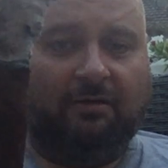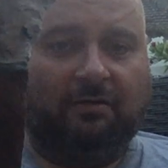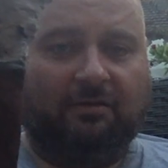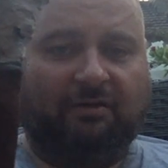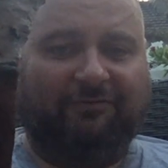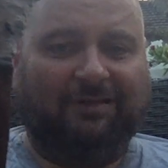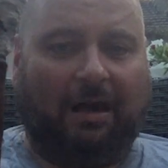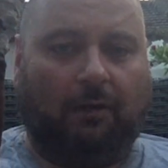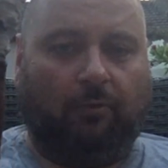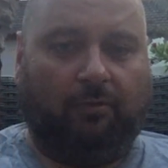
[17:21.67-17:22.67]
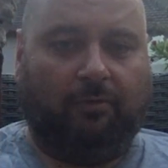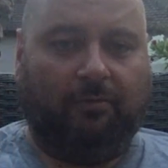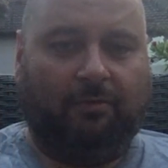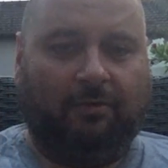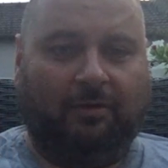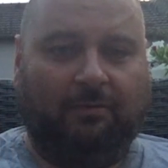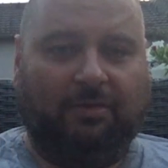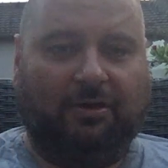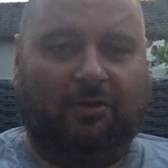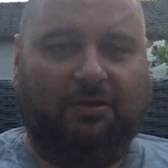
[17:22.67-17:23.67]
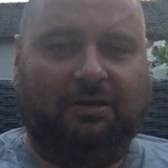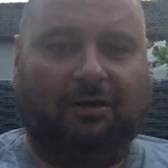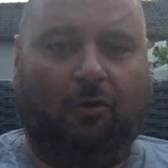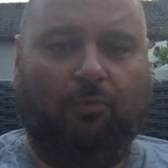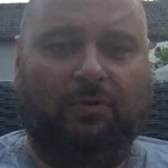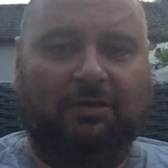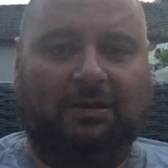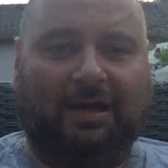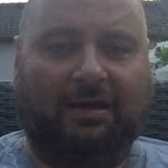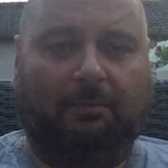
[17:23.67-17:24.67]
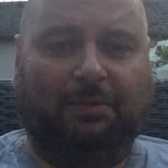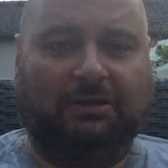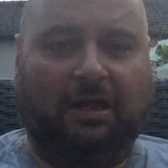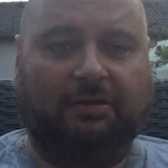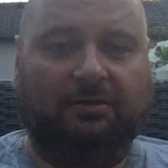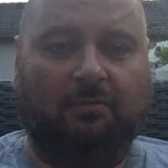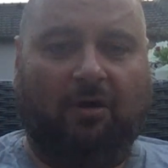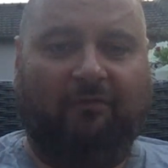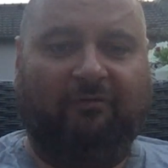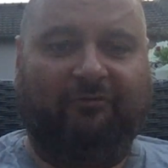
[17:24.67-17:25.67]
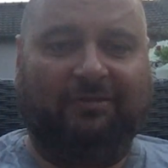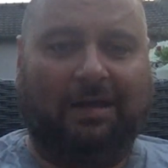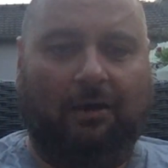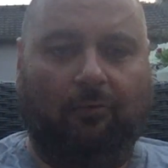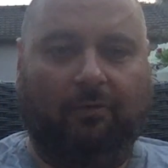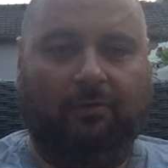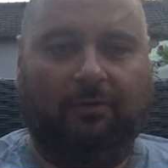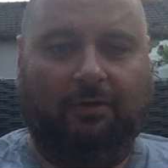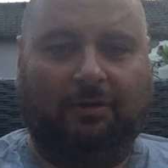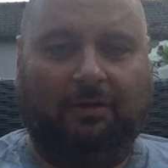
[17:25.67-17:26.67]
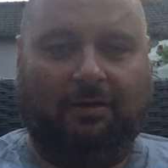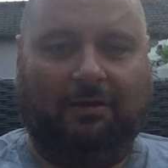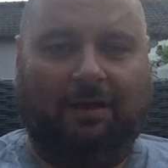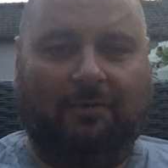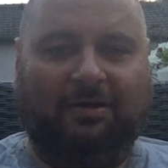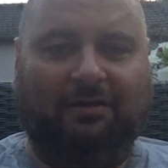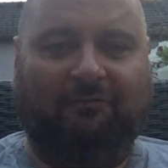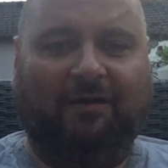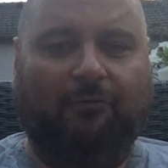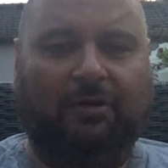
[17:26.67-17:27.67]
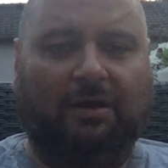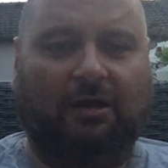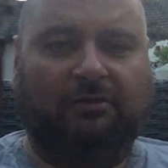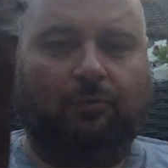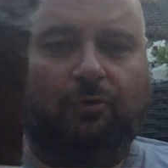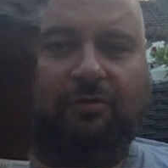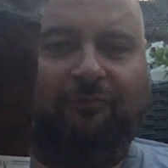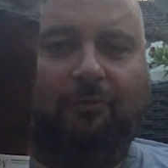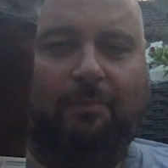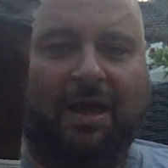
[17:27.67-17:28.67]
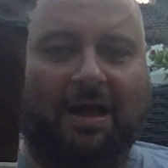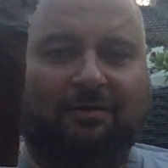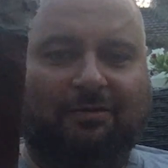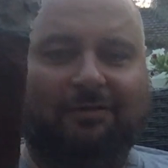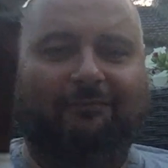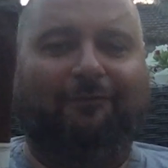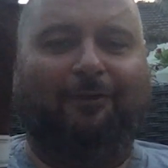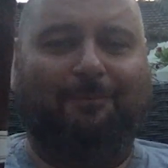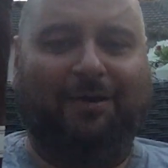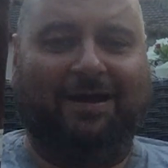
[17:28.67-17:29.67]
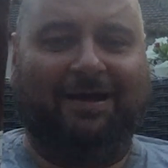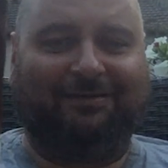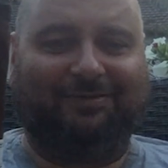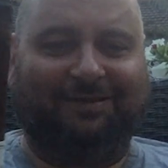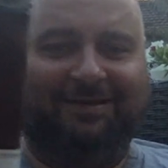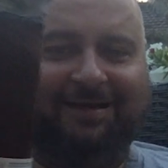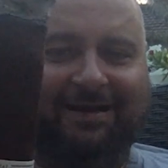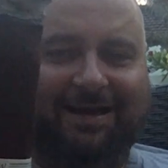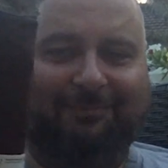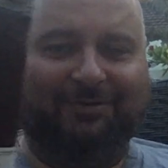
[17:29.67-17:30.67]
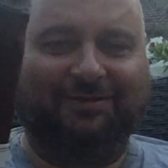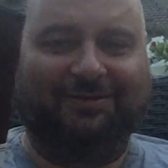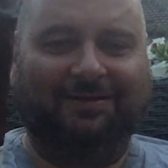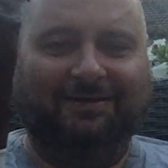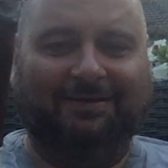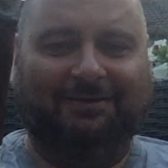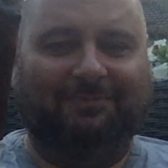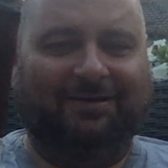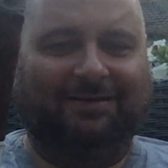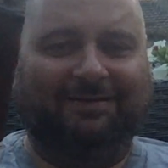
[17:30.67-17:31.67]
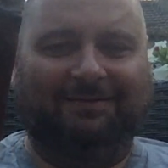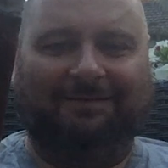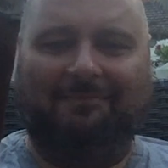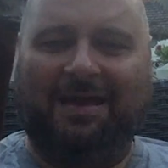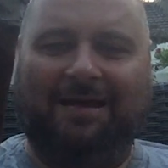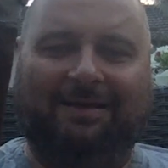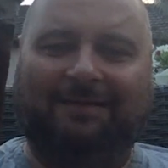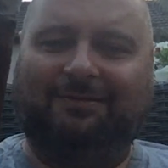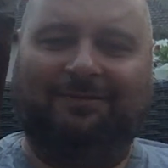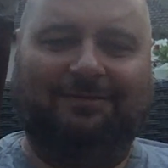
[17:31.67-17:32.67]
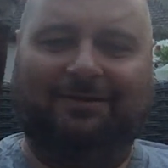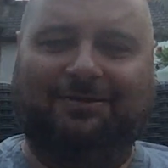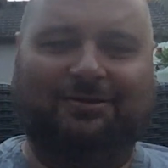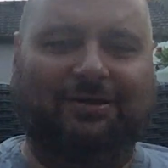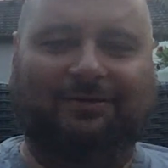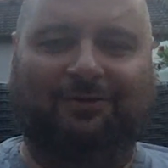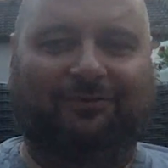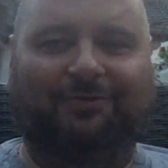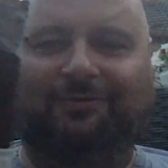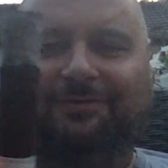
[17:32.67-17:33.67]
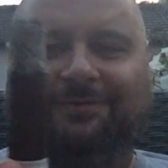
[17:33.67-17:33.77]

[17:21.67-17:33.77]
the flower because it opens like a blossom of a flower. I mean, that's very nice words for bad for bad thing that happens, but man, that's just not cool.